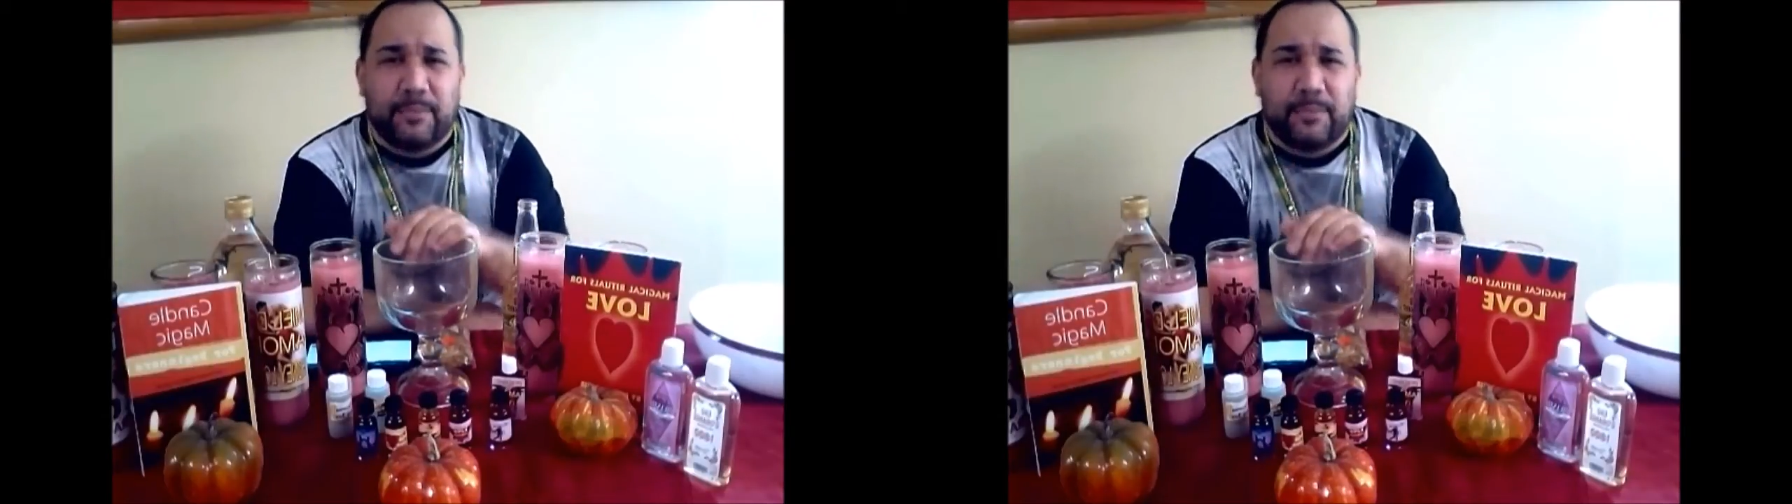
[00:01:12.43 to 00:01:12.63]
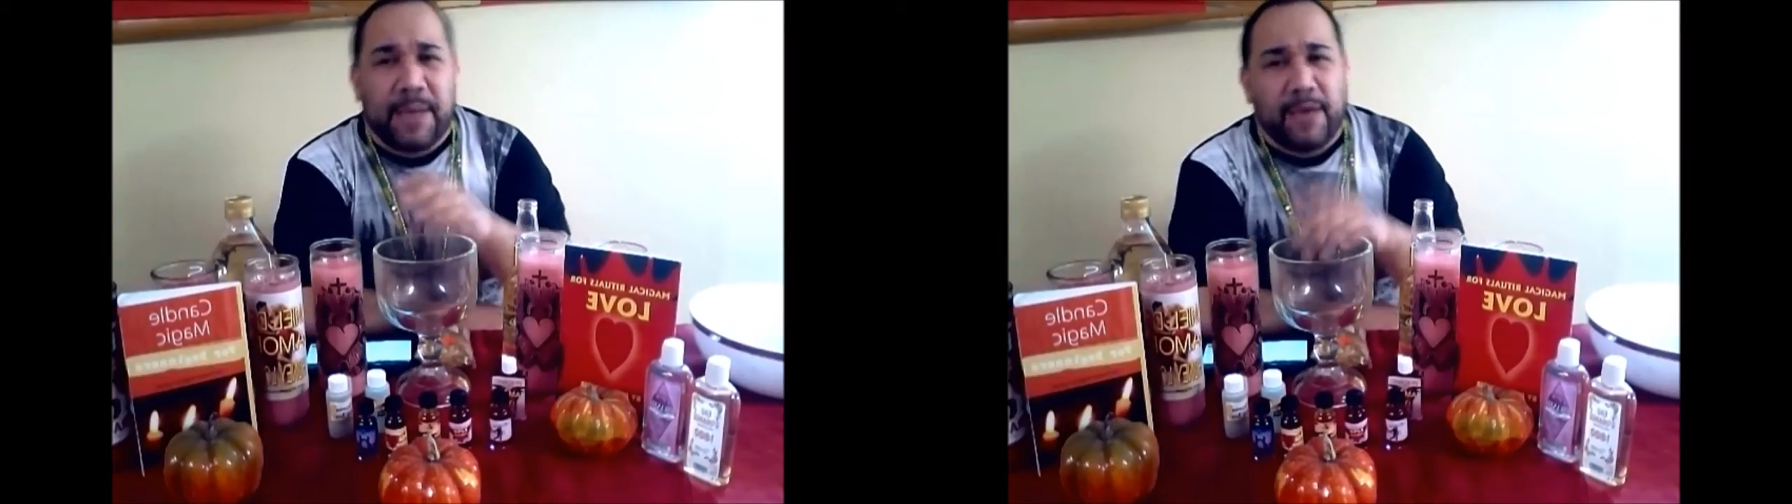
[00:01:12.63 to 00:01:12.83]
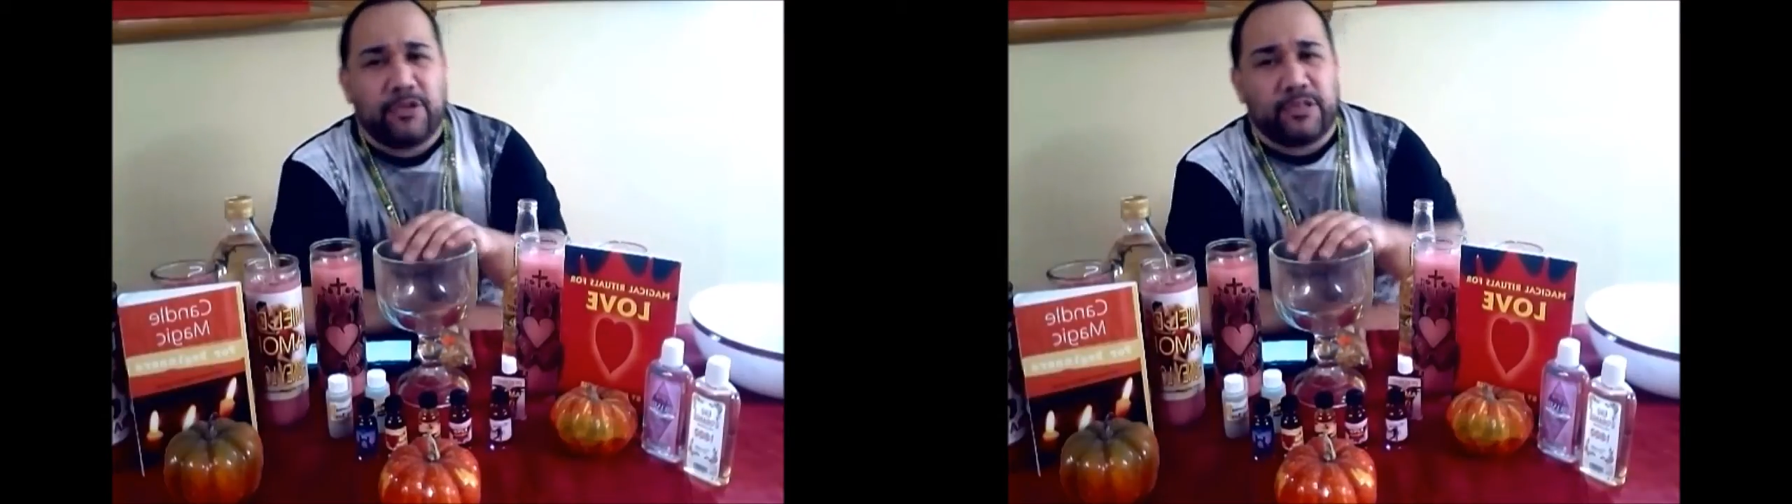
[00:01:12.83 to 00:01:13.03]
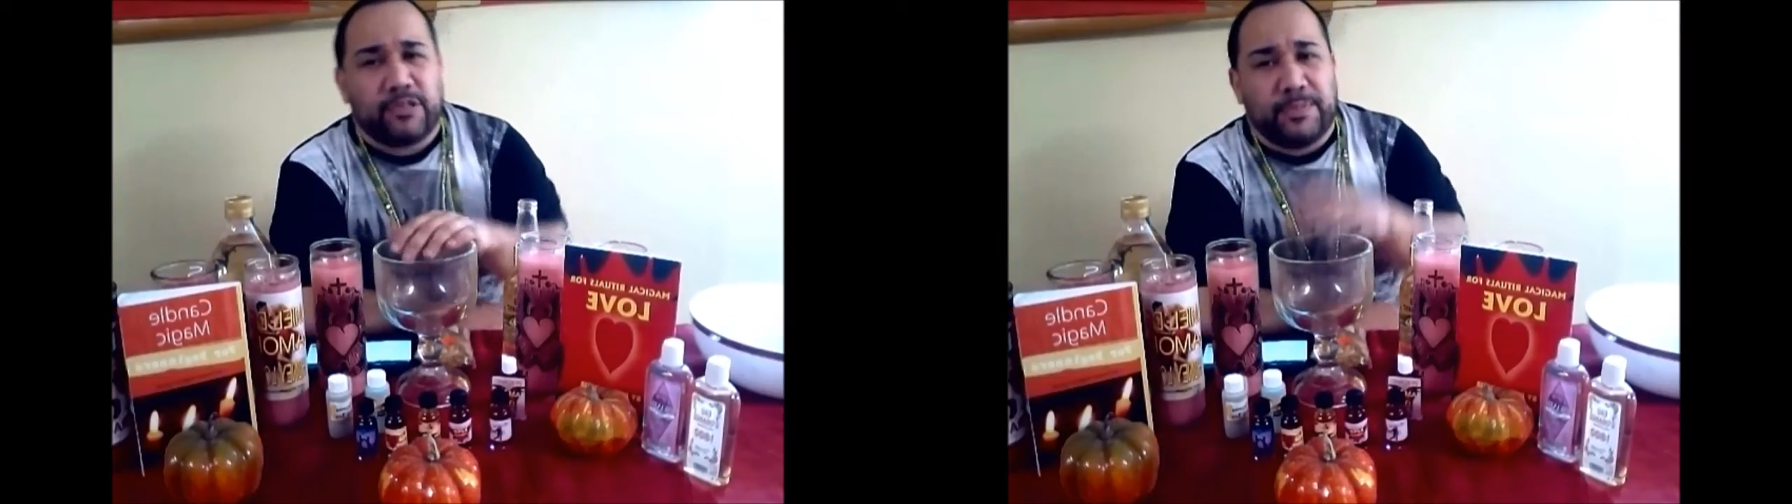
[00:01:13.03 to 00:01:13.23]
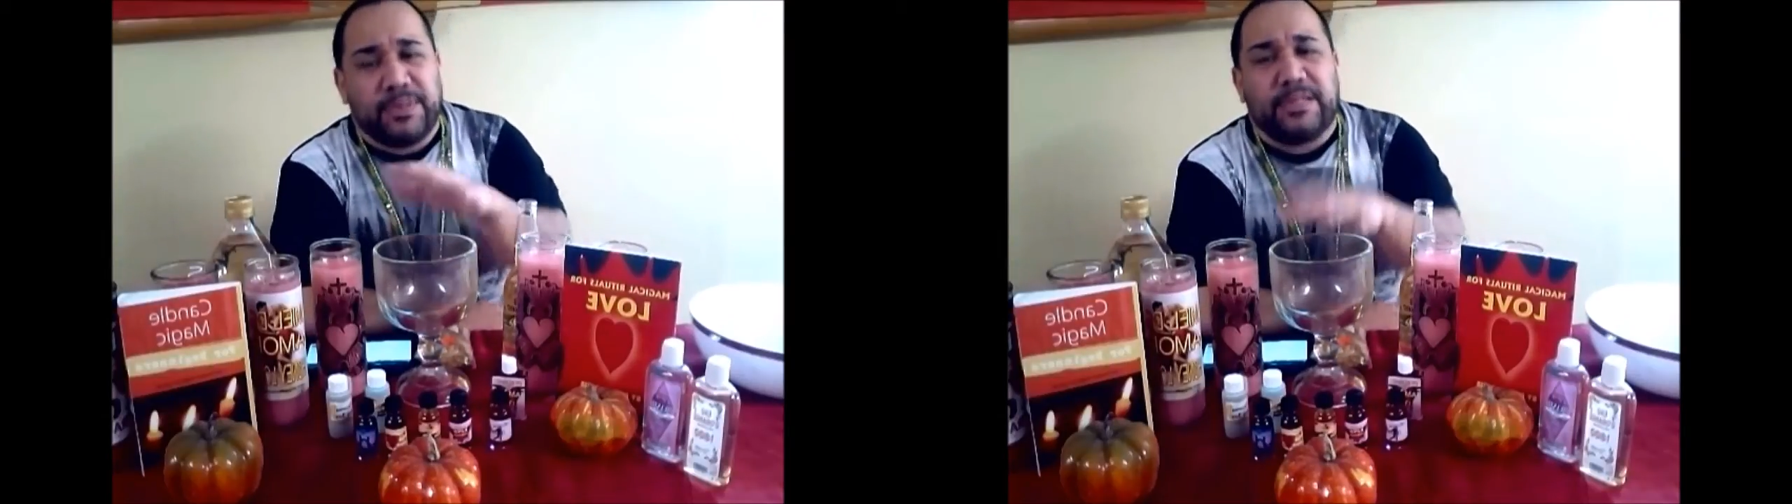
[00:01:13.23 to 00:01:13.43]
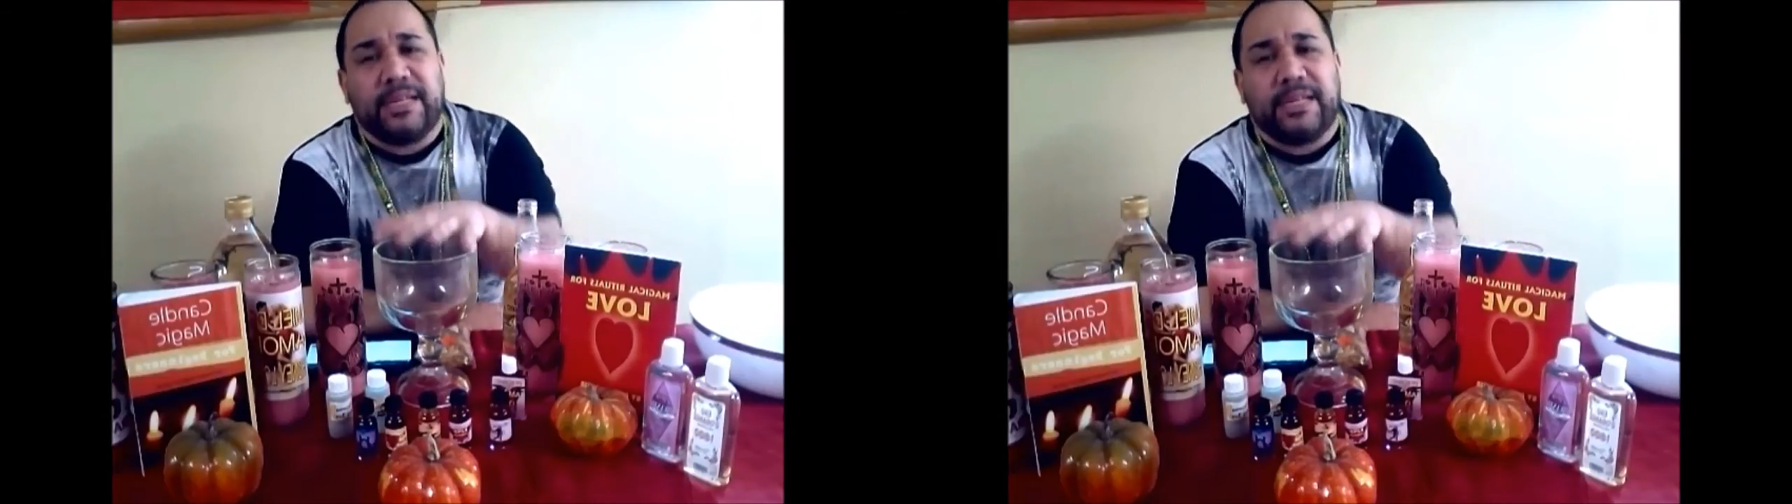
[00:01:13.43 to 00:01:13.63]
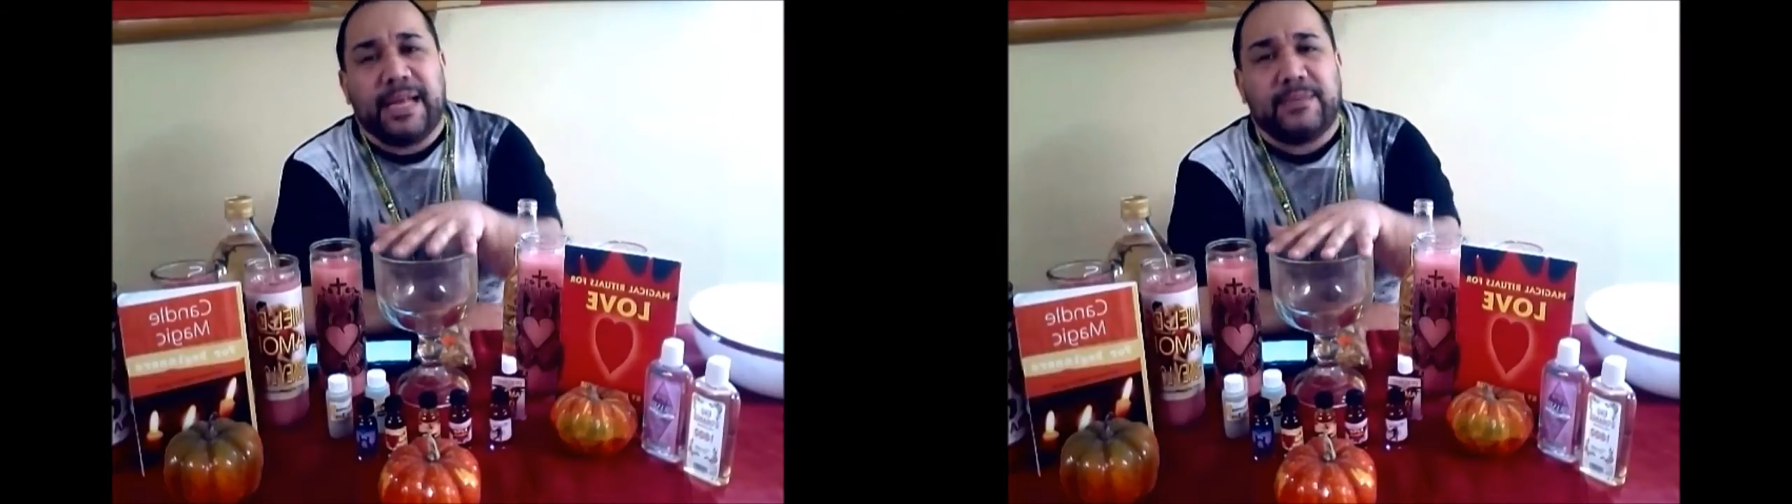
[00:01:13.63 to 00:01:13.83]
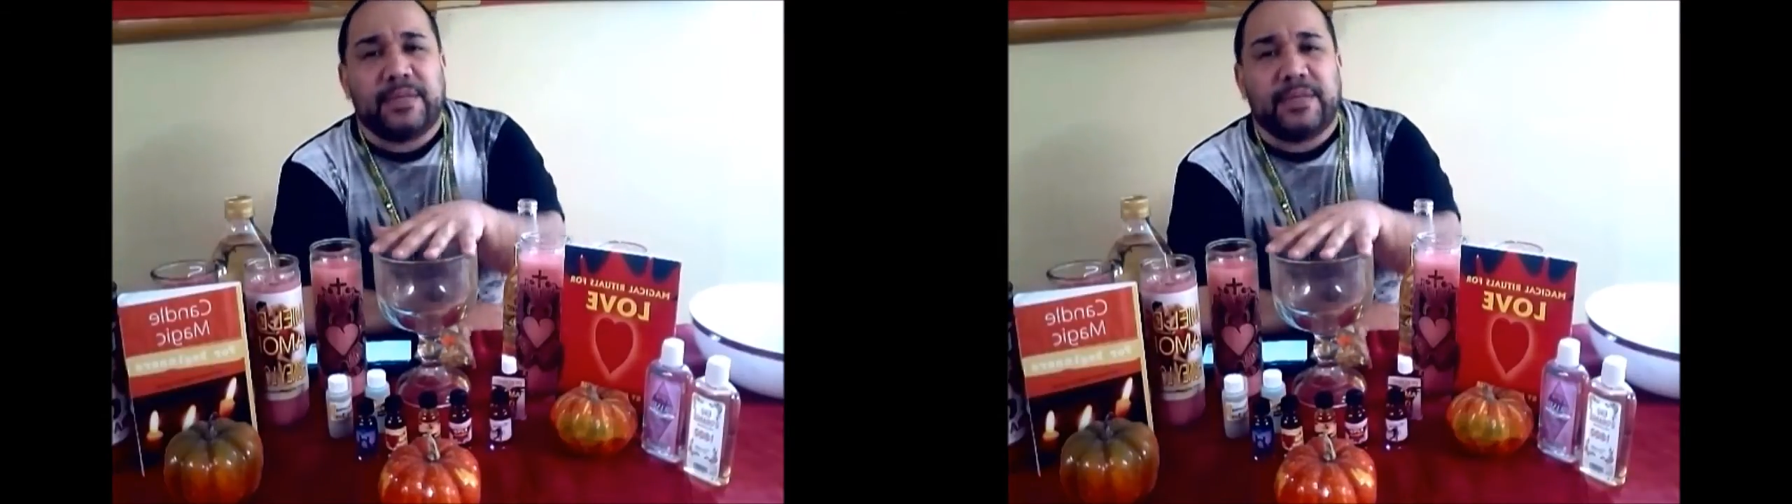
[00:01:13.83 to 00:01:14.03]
powders to put into their lamps.